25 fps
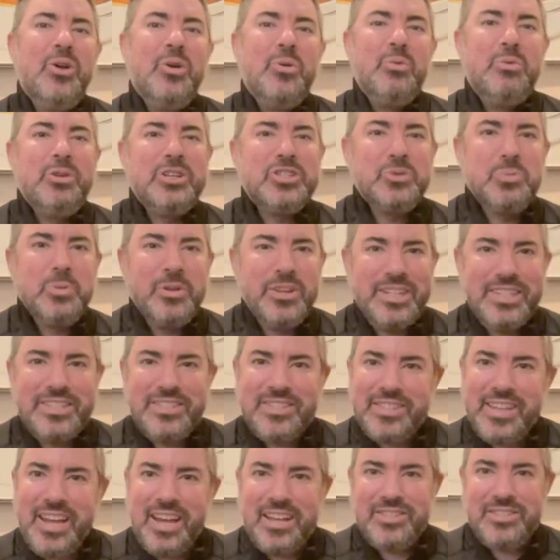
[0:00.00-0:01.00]
which we'll
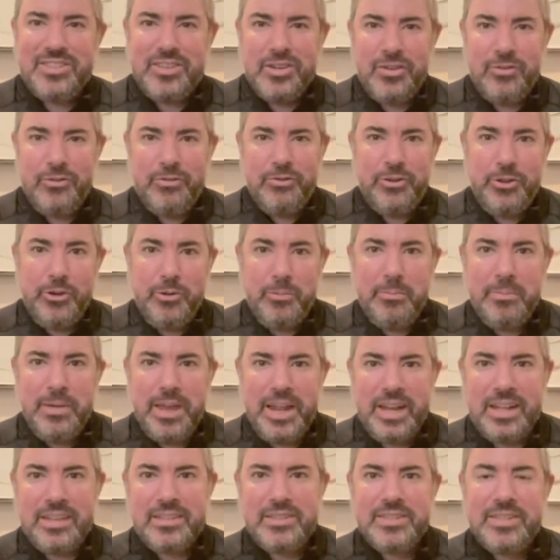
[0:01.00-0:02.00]
discuss in a few
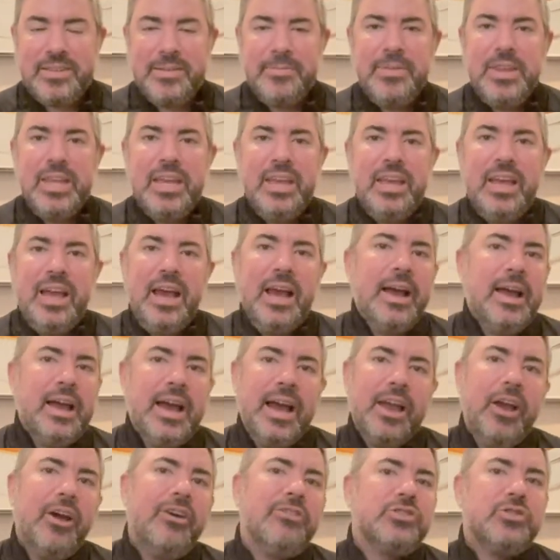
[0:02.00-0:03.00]
minutes.
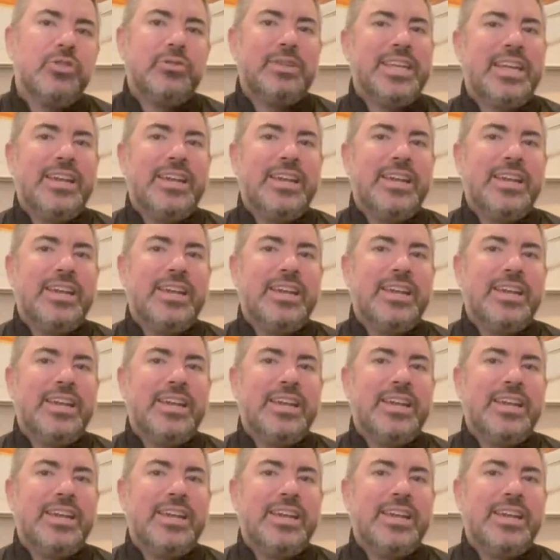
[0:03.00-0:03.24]
I also didn't